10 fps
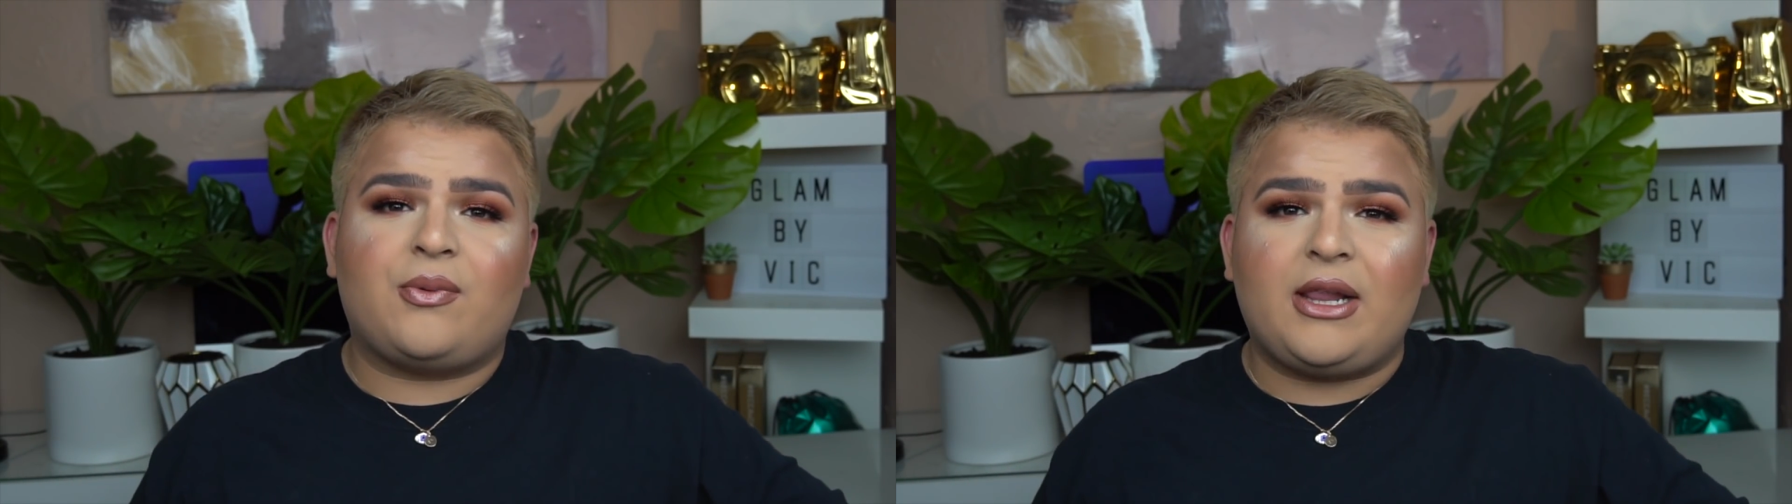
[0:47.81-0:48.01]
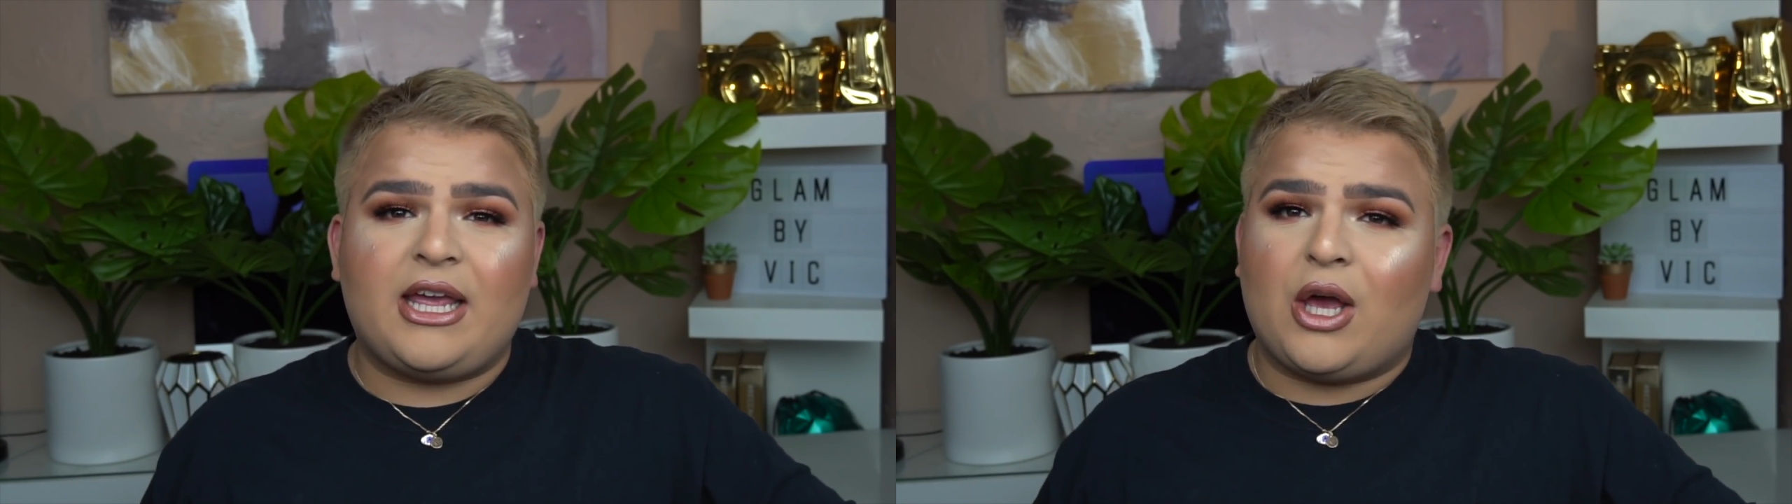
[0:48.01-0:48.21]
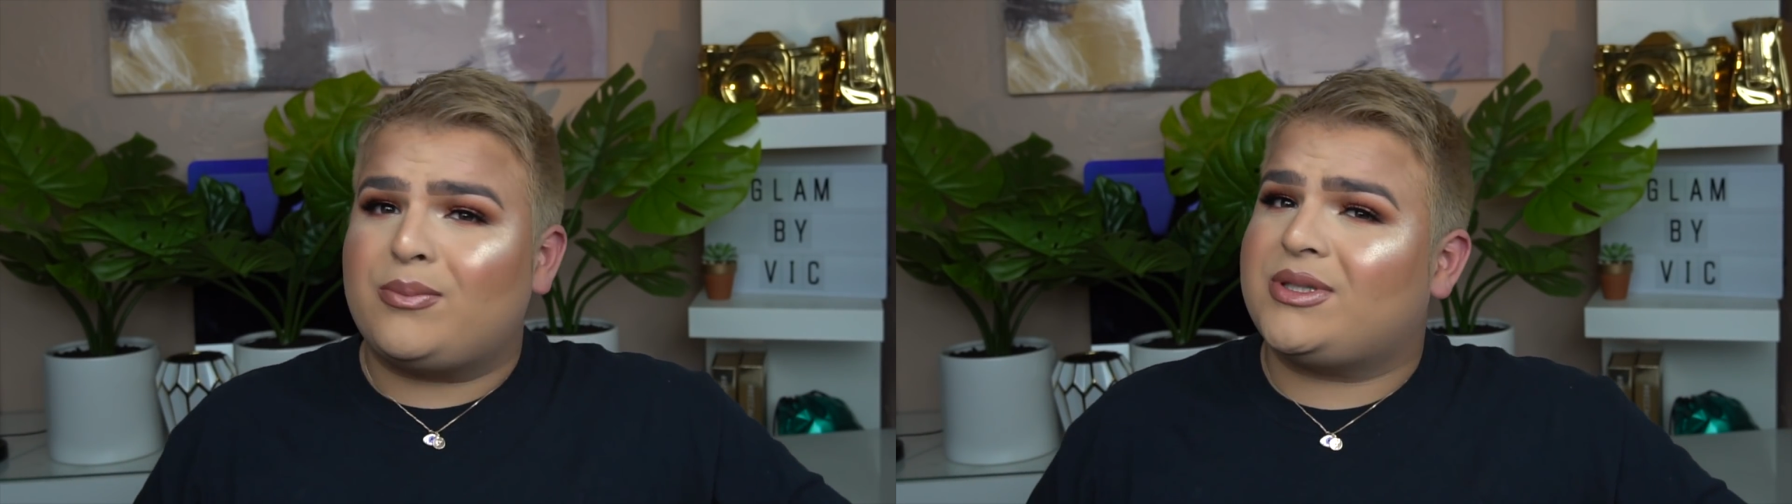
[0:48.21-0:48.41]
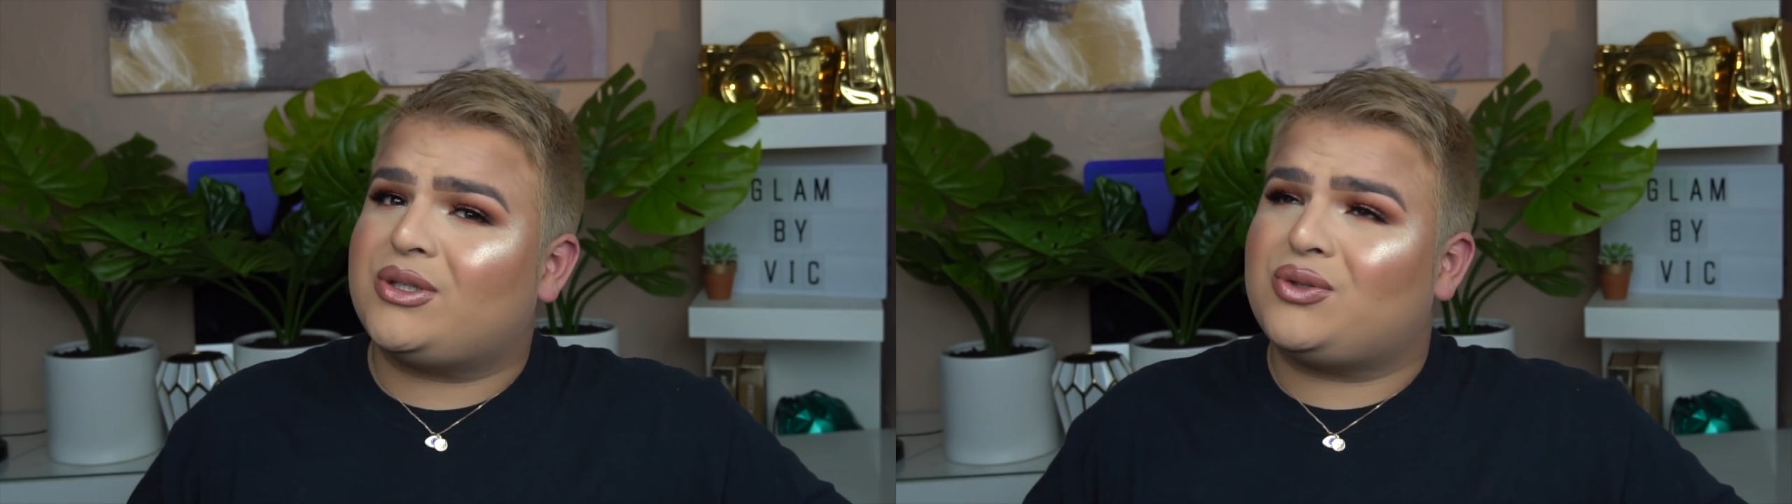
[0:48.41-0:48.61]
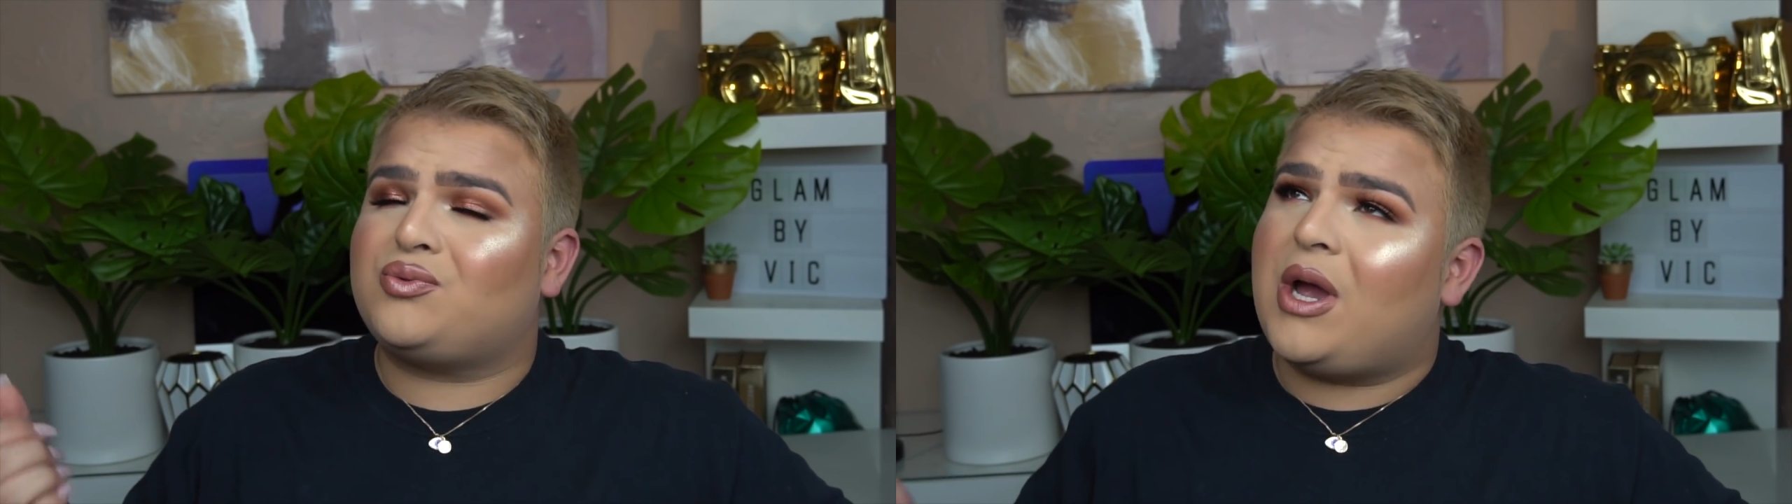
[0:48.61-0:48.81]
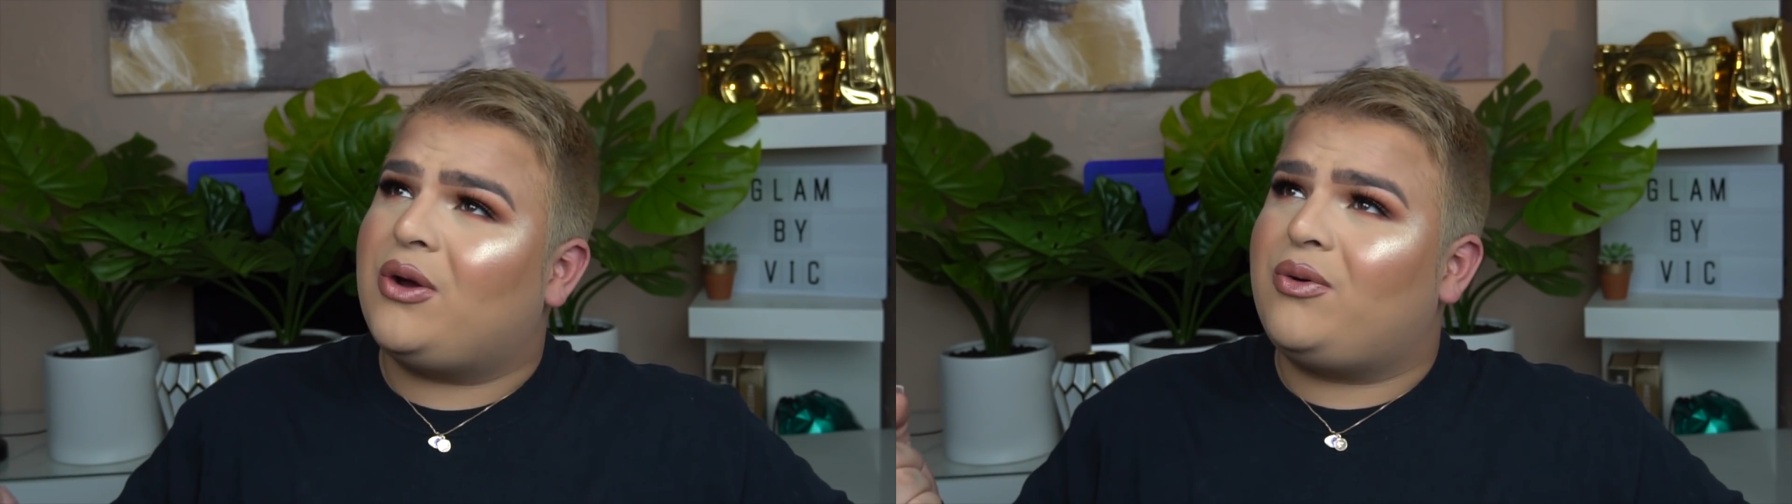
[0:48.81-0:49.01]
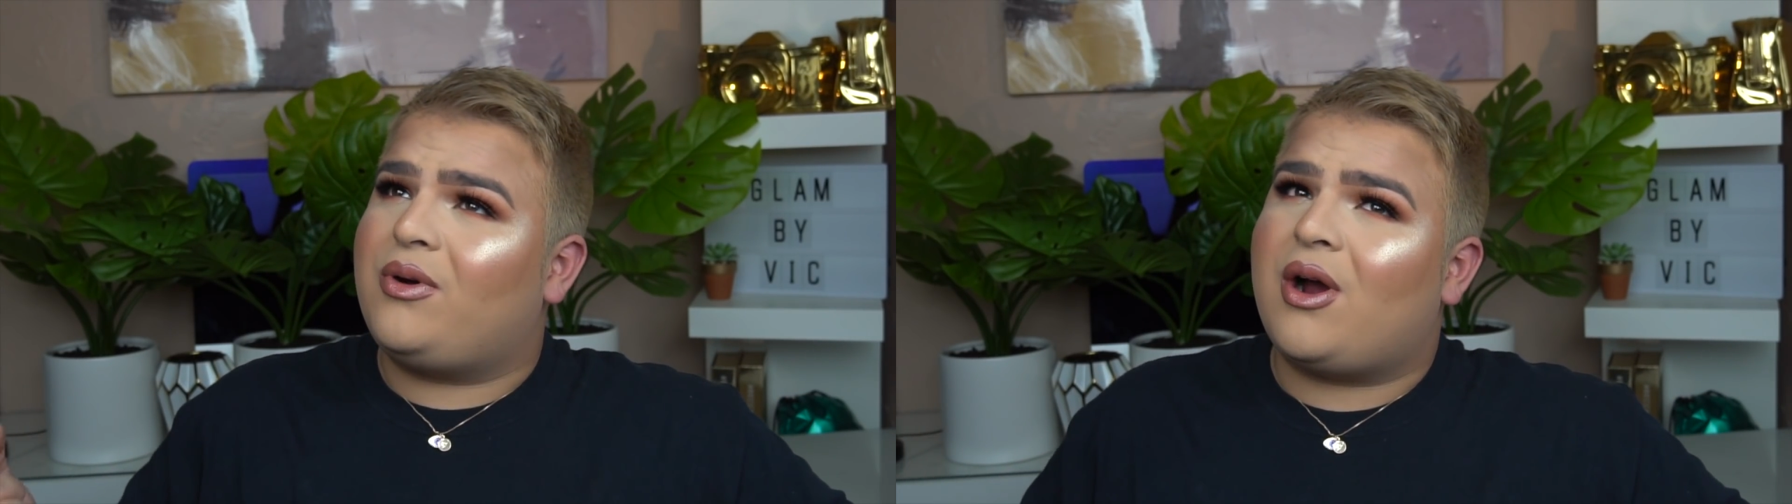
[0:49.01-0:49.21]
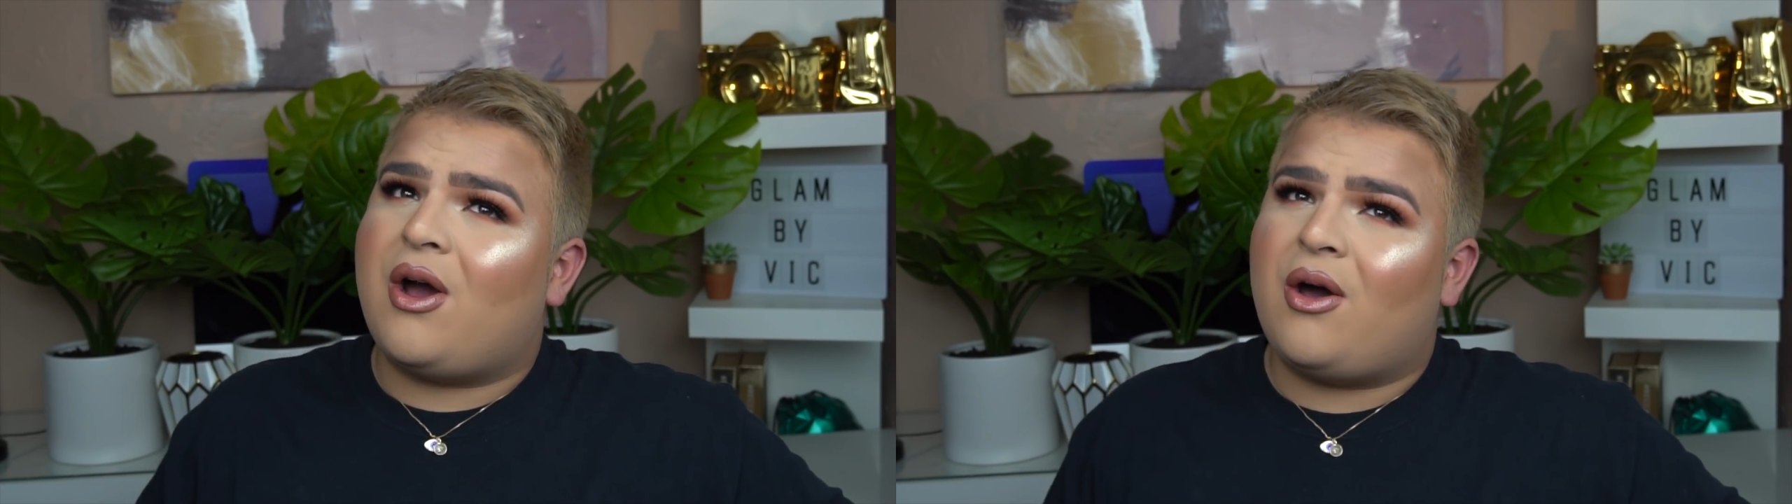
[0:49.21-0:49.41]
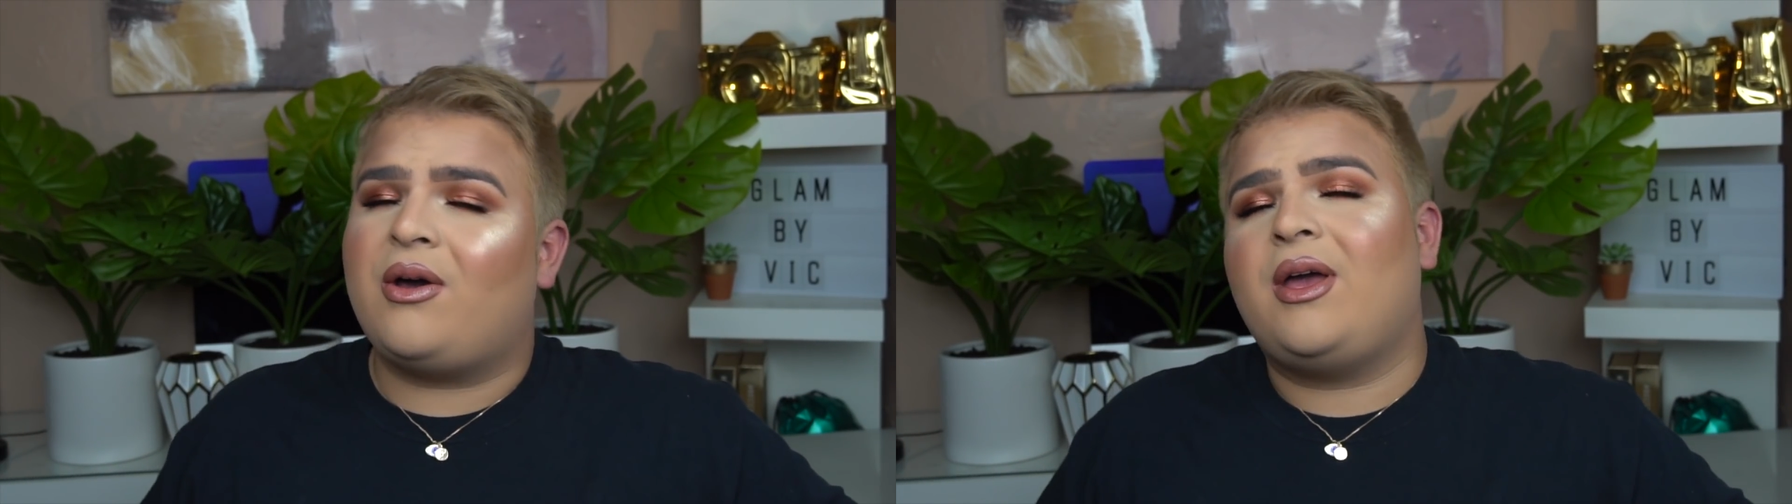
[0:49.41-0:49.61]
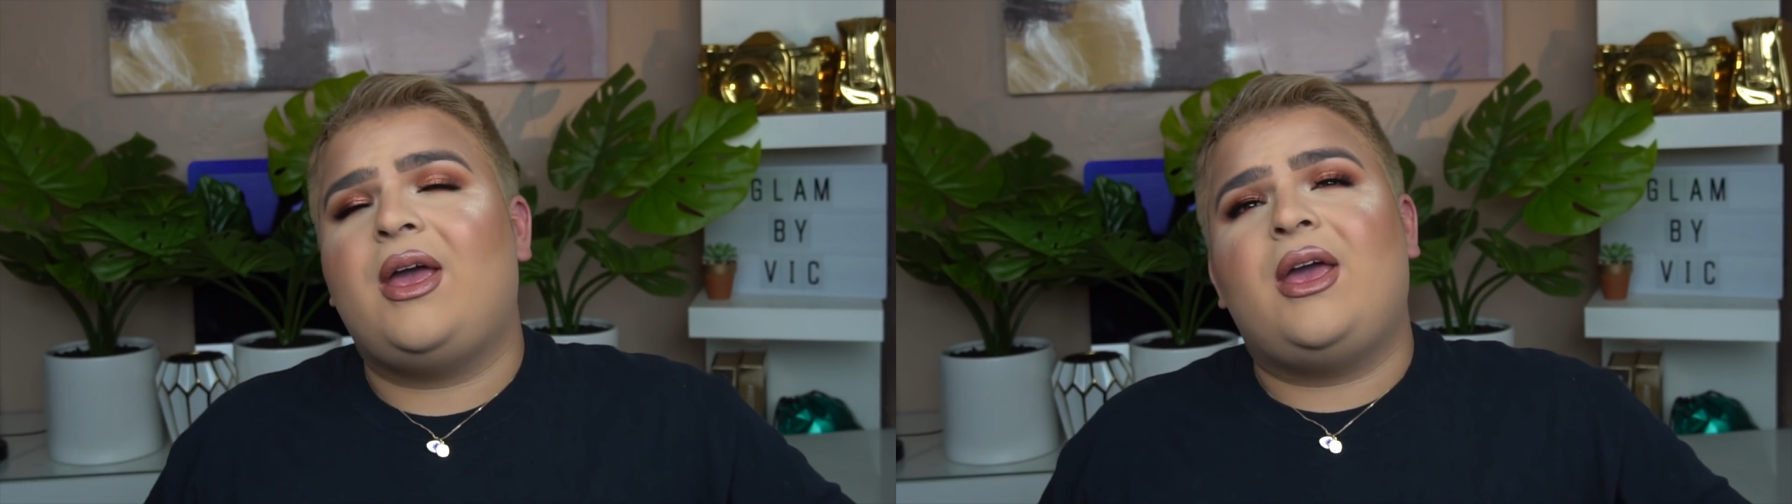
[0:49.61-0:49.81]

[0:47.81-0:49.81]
It really helps struggle girl.